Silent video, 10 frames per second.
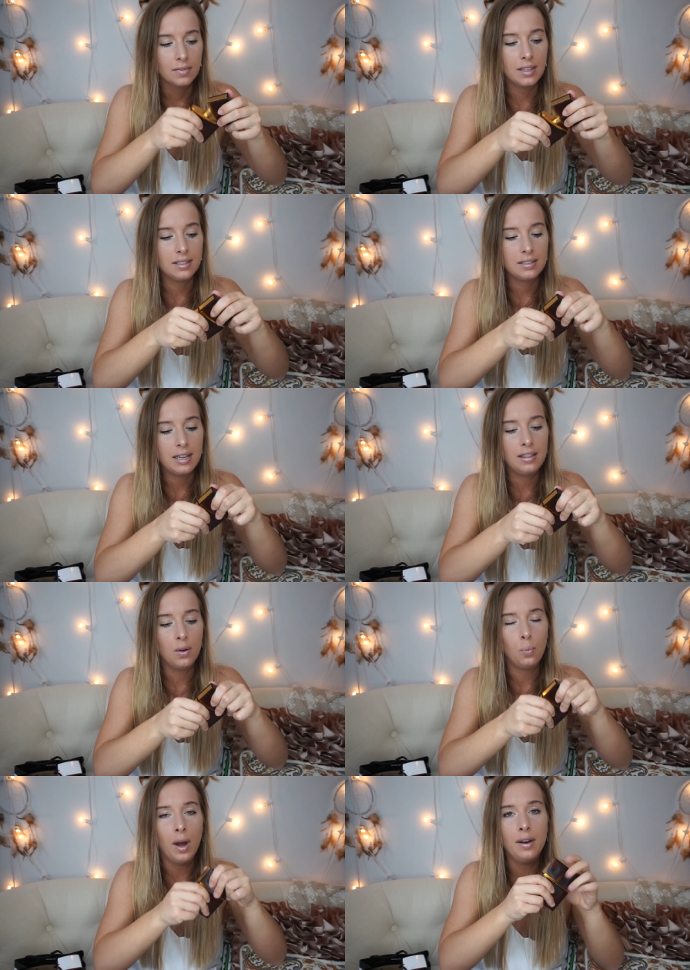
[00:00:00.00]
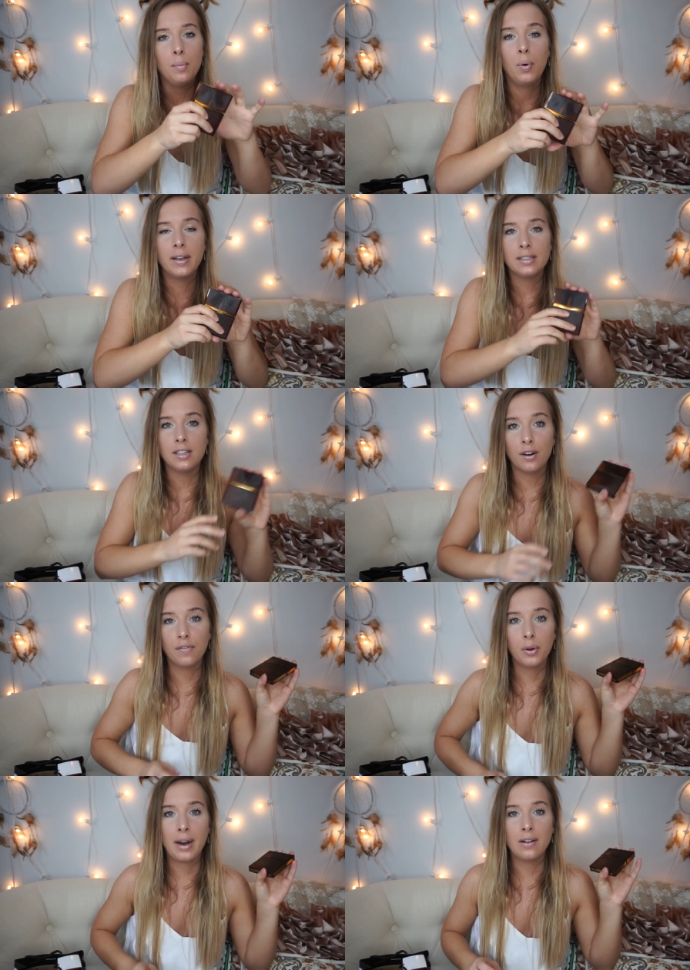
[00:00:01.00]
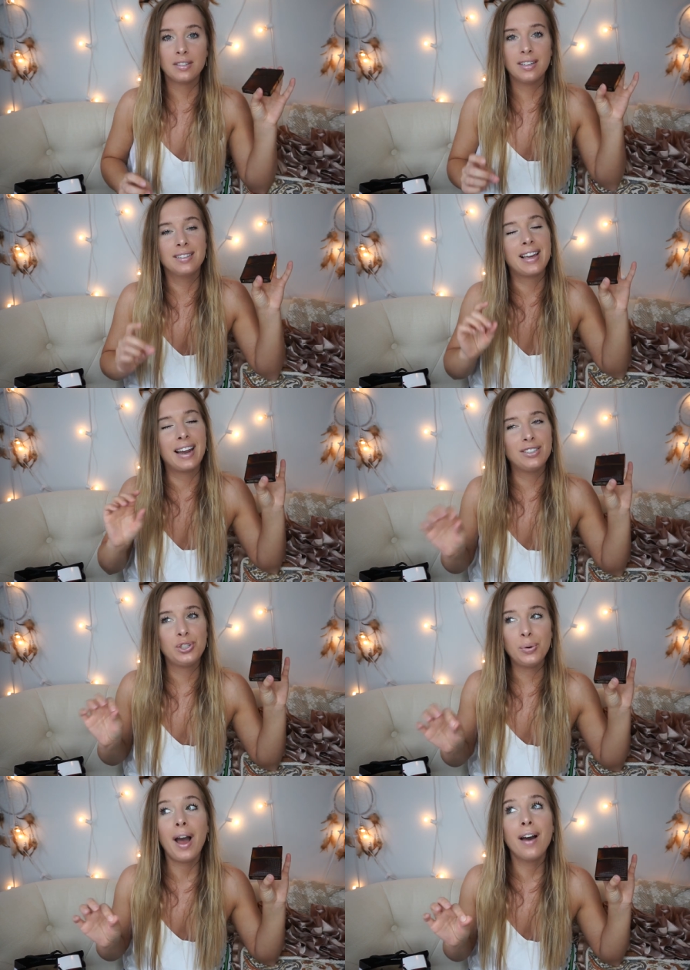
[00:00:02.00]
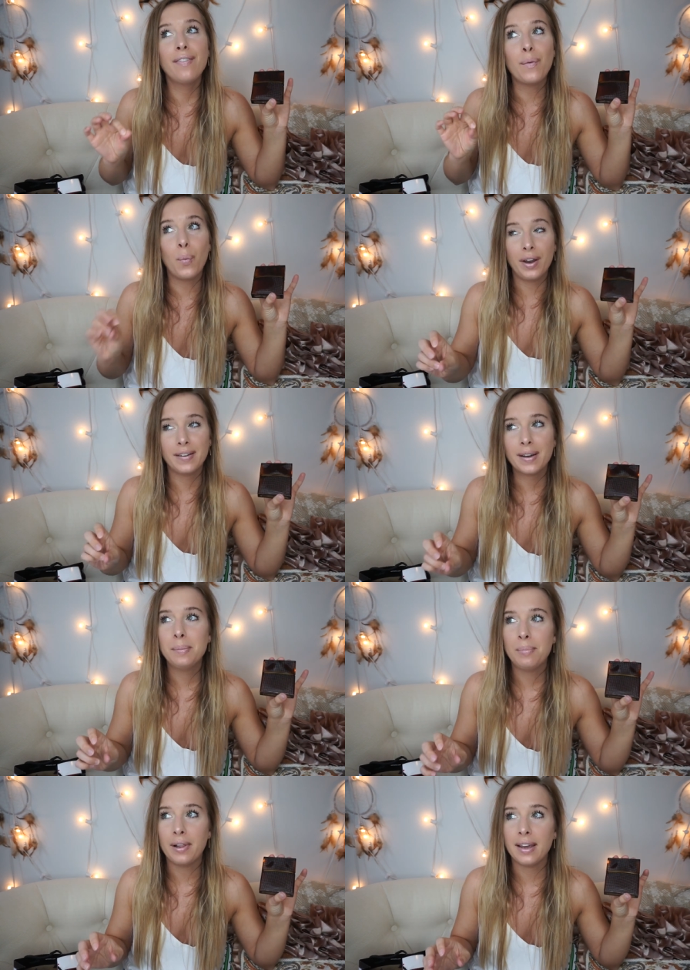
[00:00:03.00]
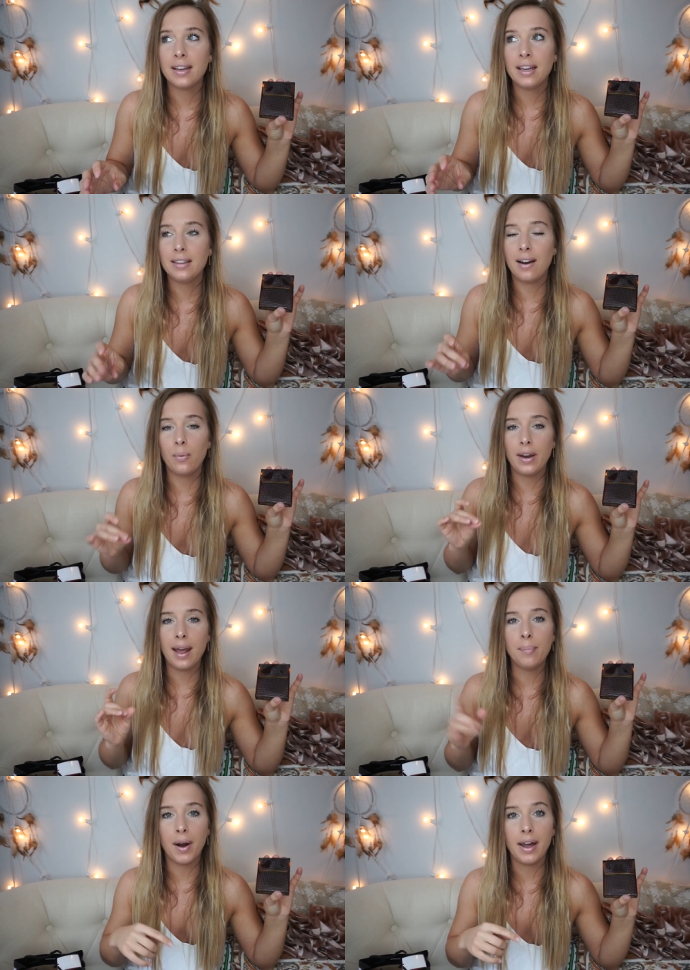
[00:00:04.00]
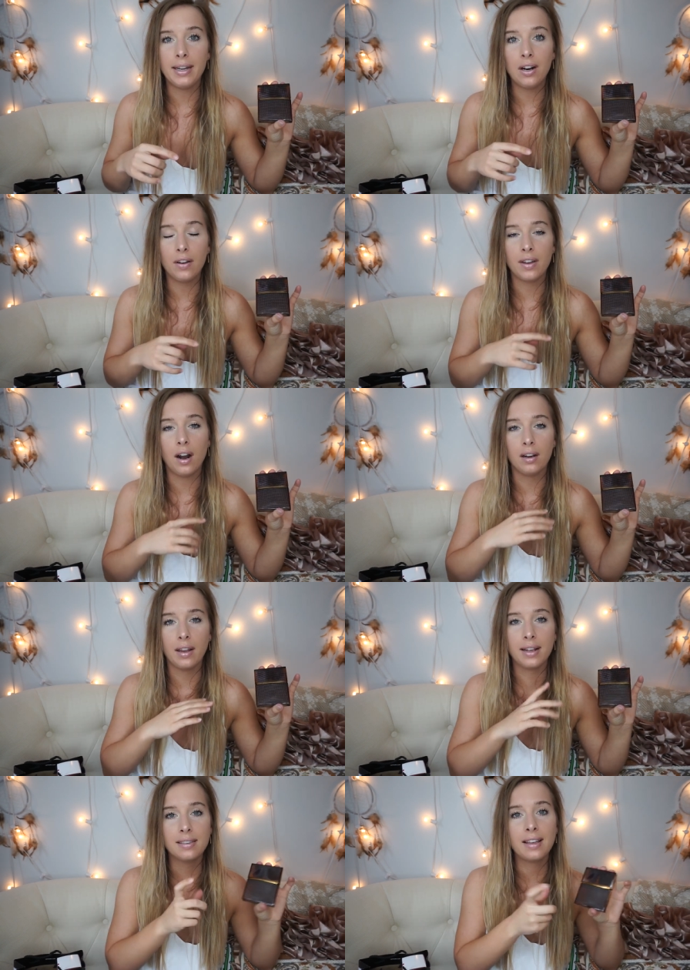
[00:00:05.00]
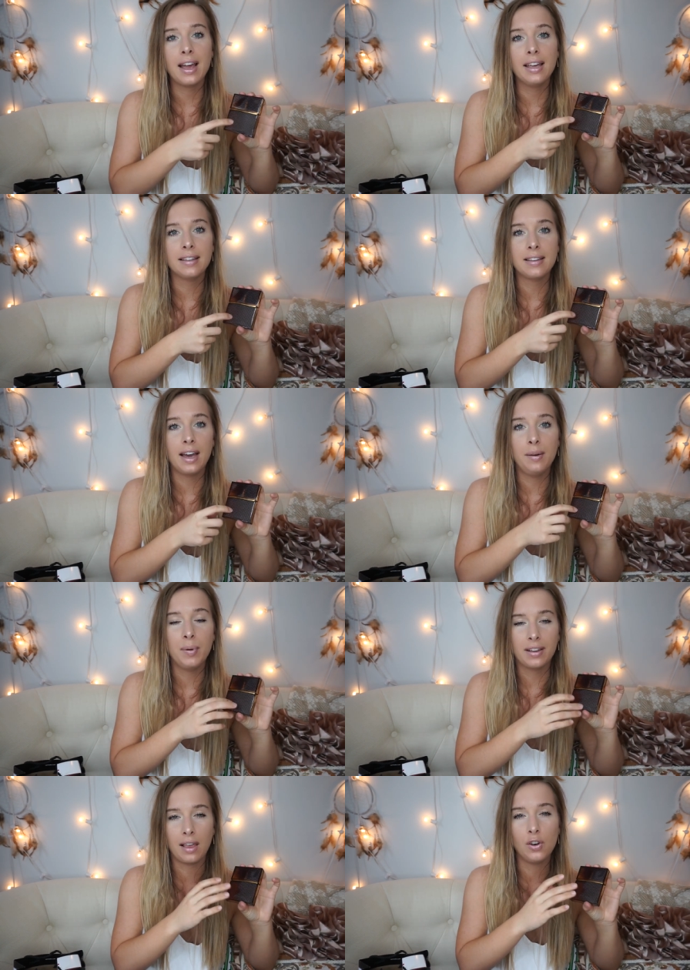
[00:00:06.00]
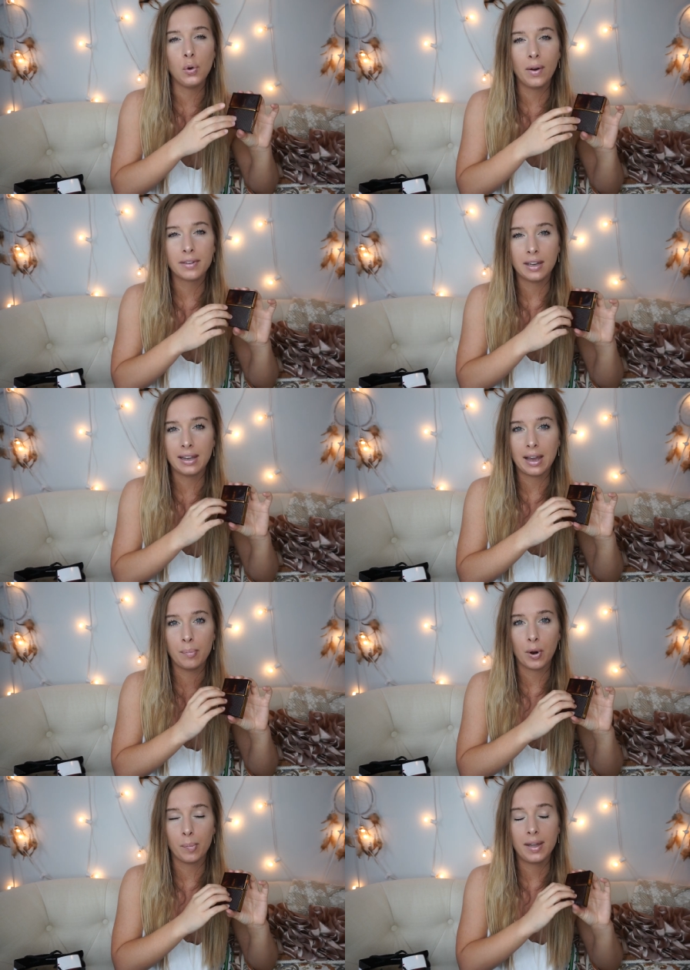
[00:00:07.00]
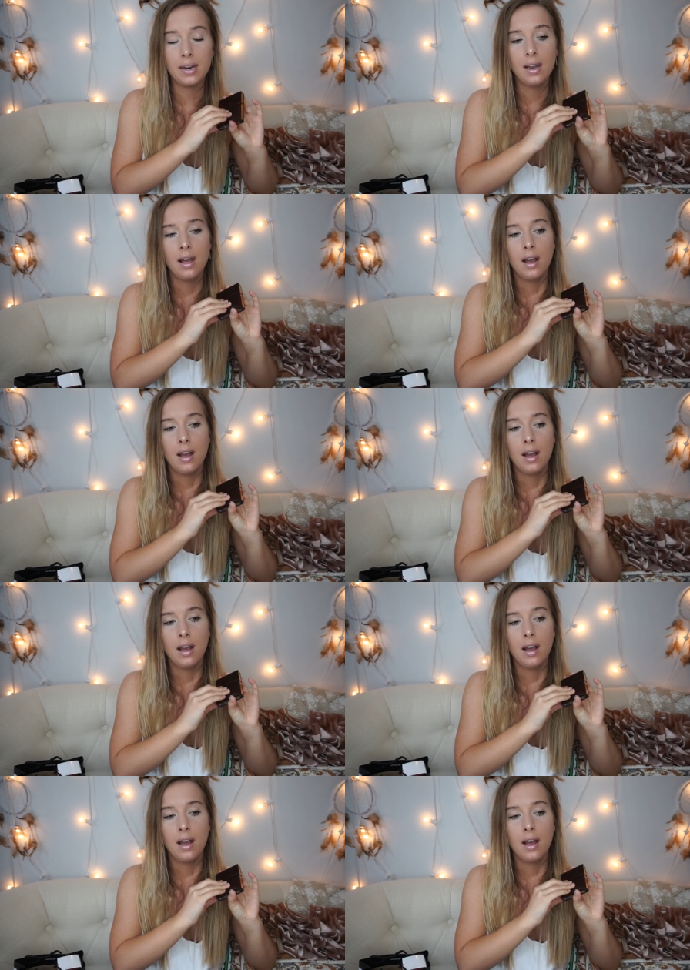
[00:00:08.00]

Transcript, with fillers: This is in the 1.0 fluid ounces, and I do have one complaint, and that when I bought it on the online site, it said, because I knew I was going to get bourbon,